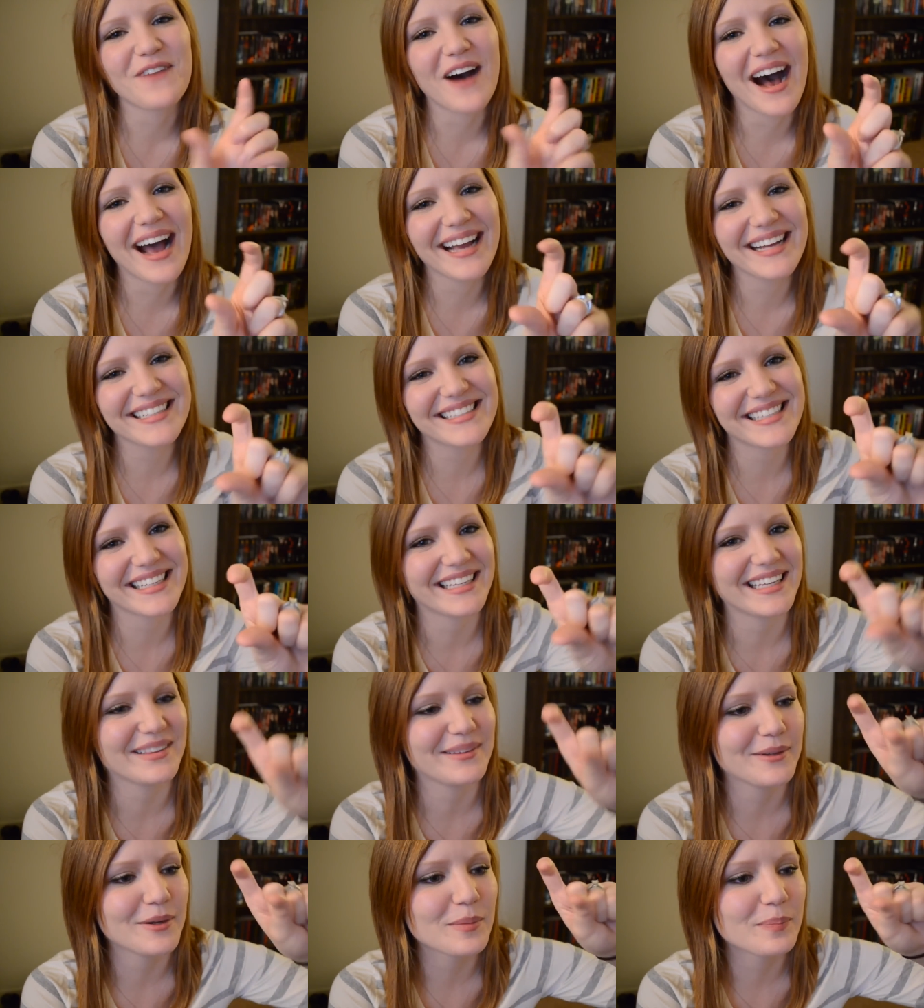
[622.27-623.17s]
finds like
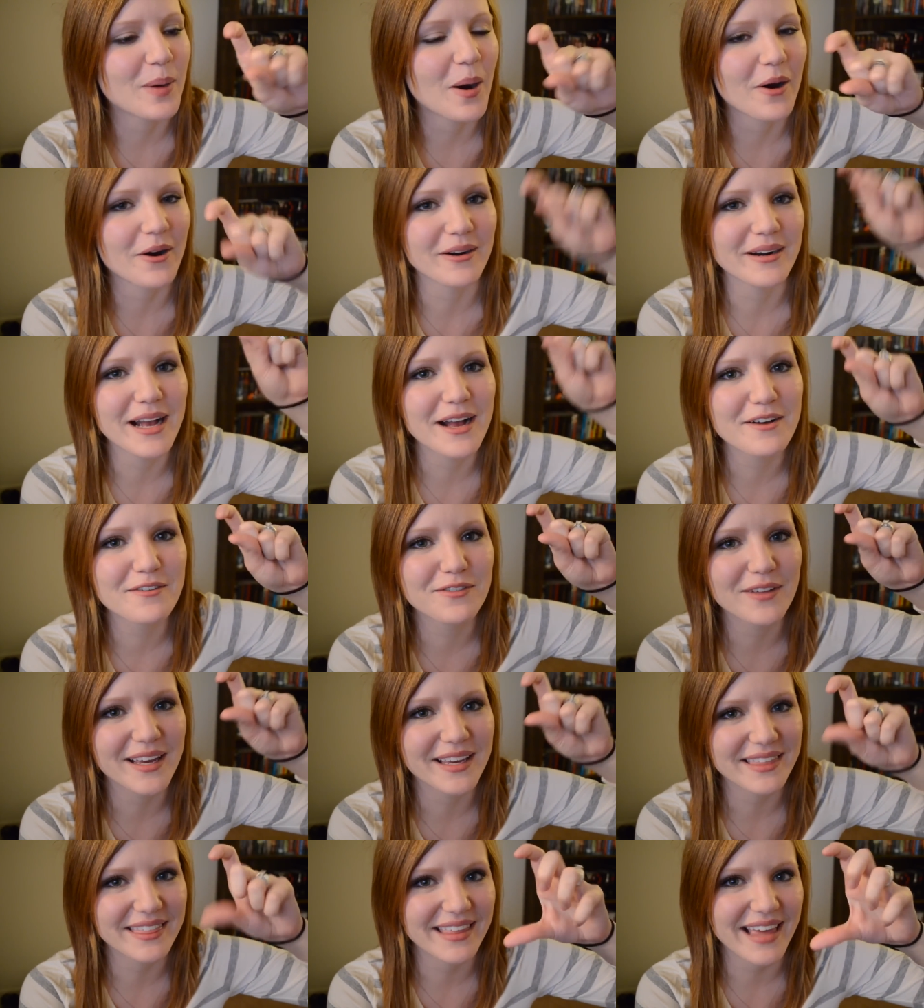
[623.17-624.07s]
a little part of
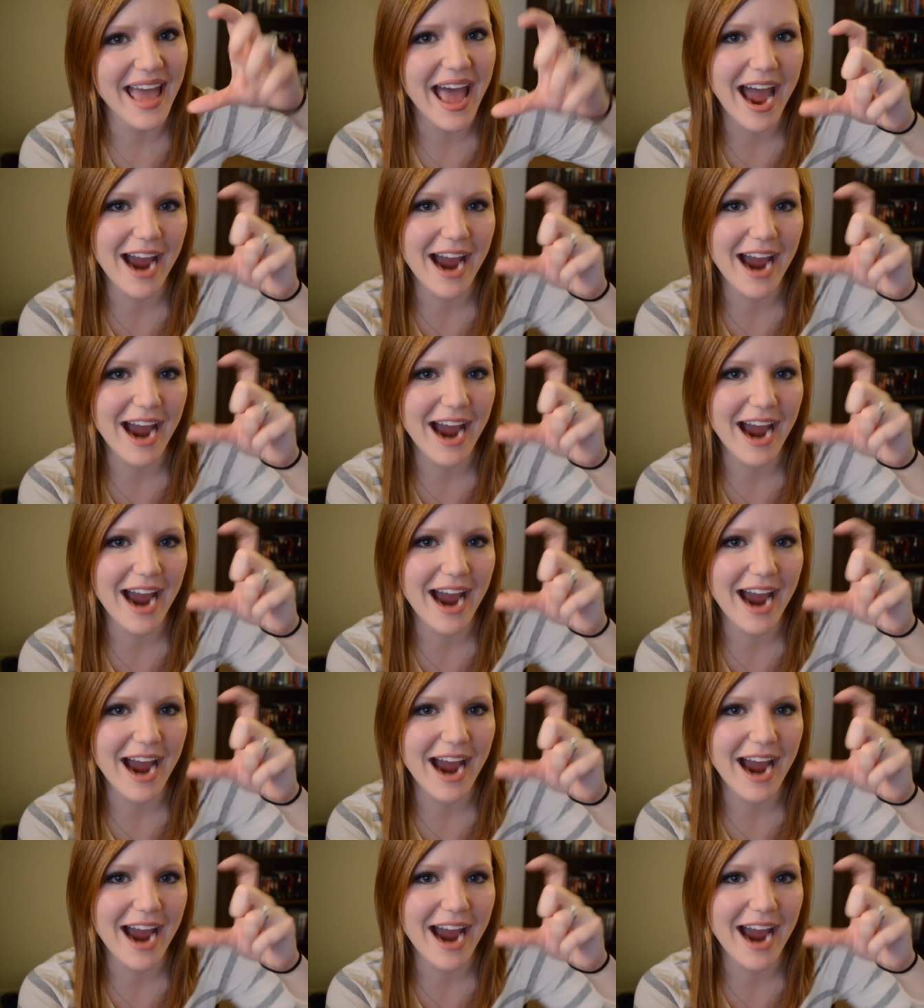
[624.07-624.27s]
like the